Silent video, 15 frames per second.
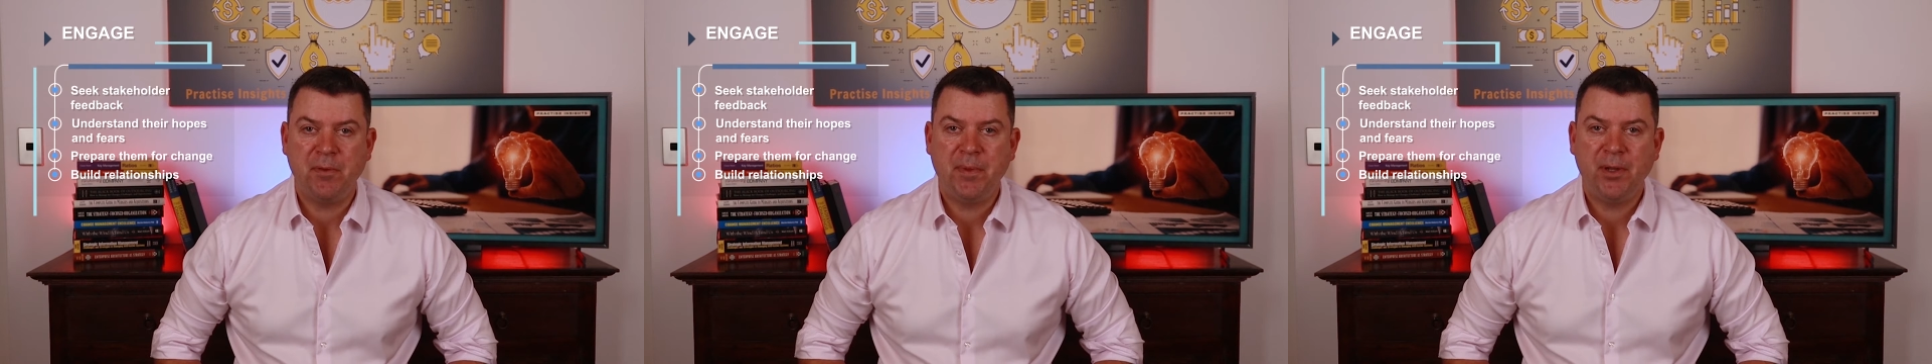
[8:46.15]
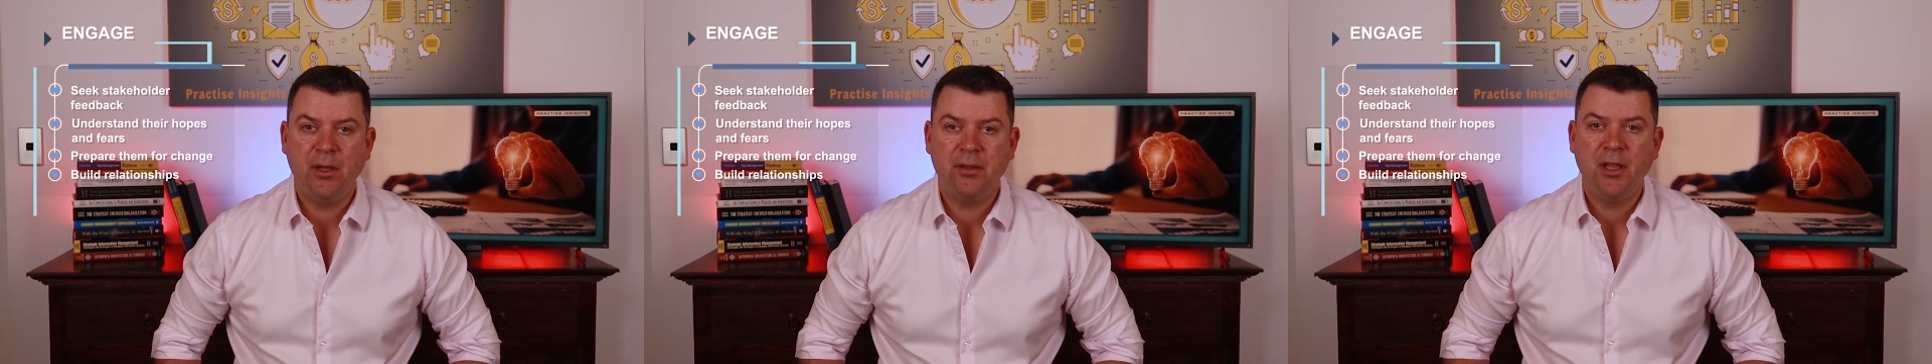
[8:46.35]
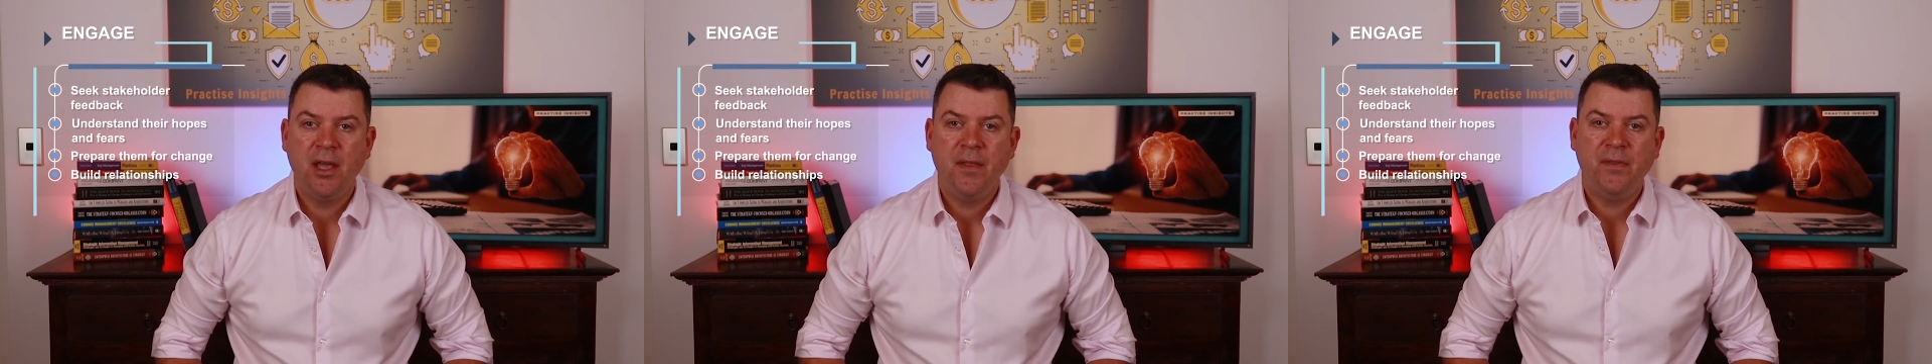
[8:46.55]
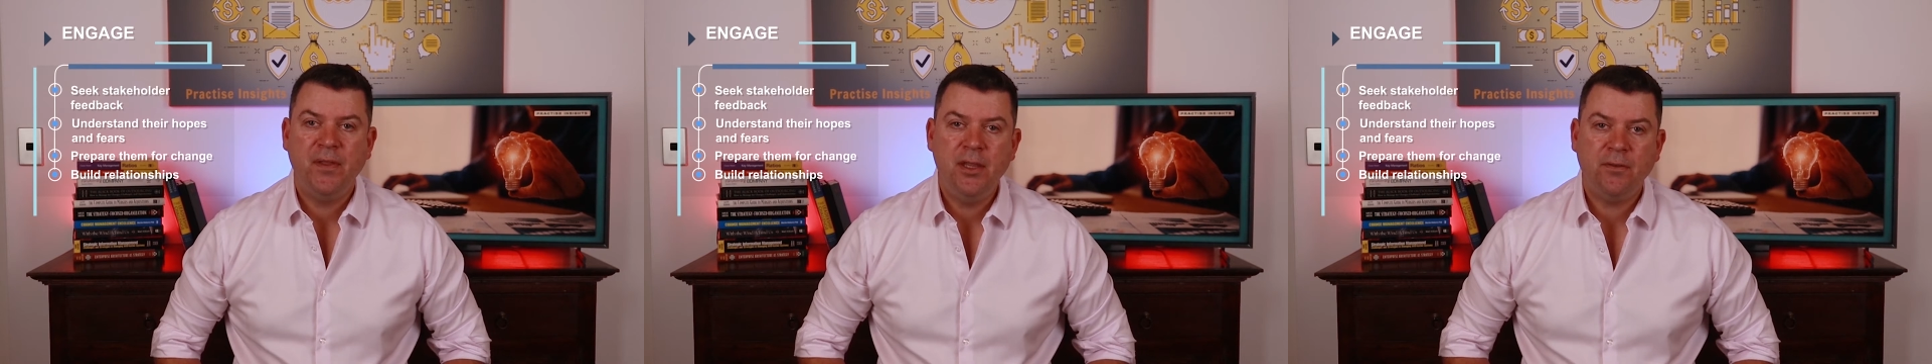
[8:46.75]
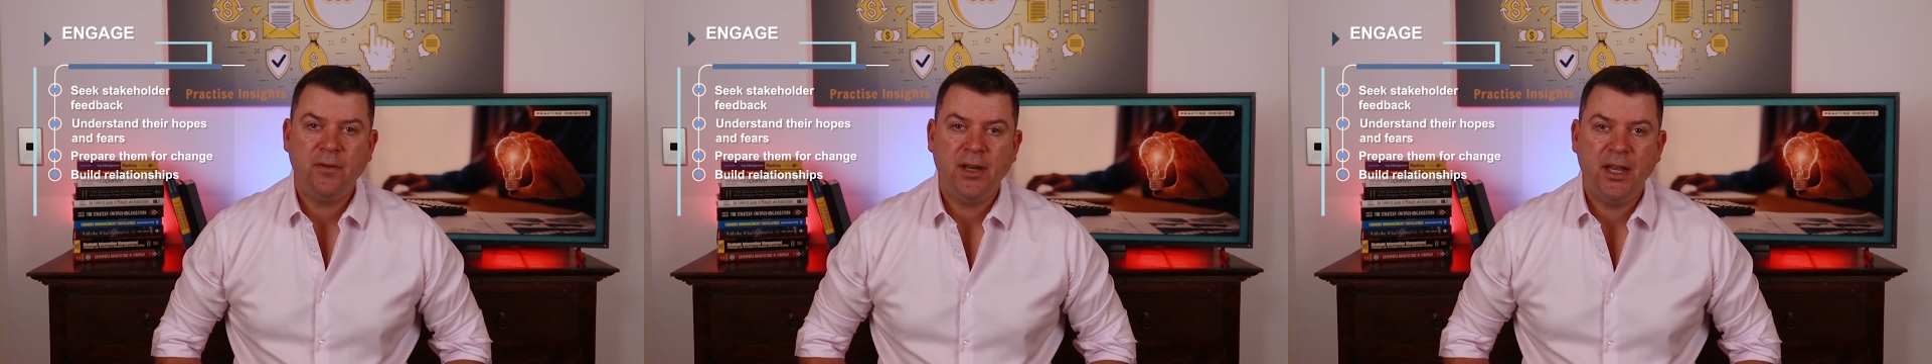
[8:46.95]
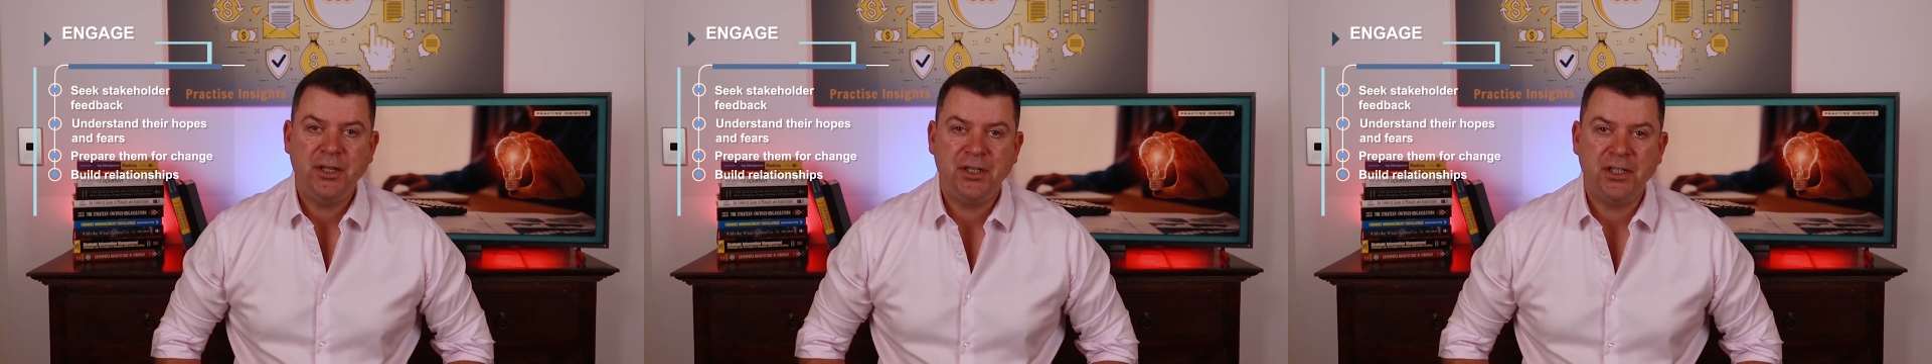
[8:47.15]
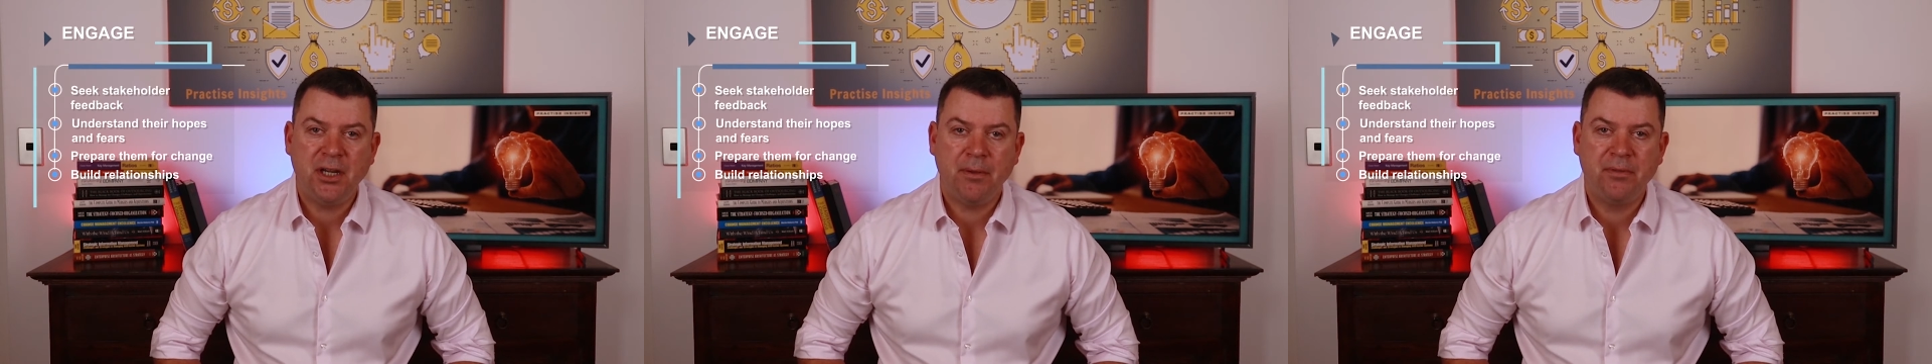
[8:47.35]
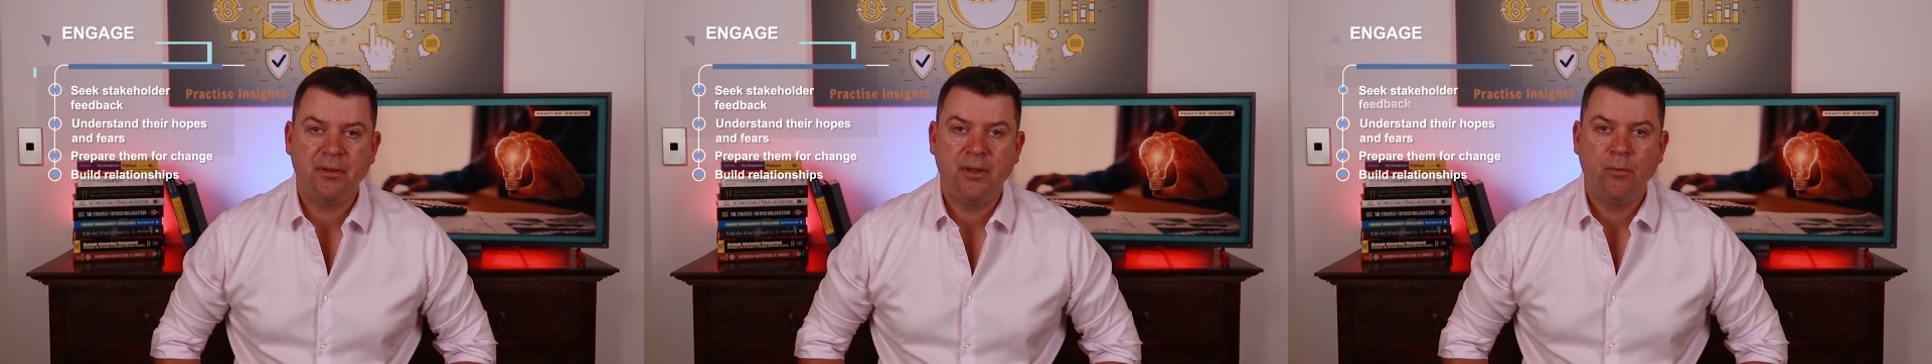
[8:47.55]
because these
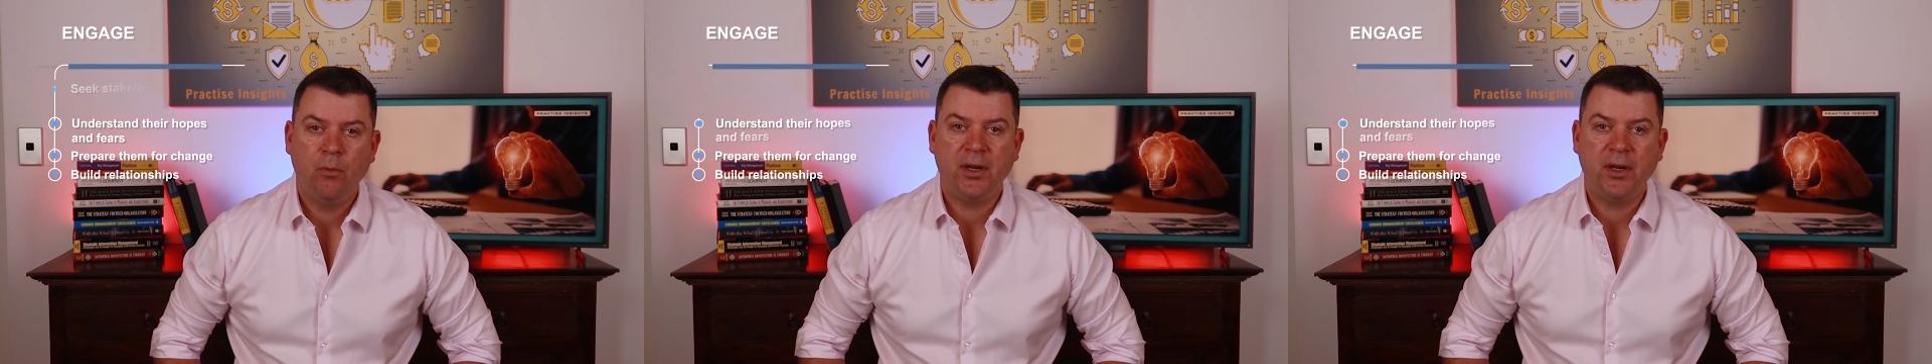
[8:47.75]
relationships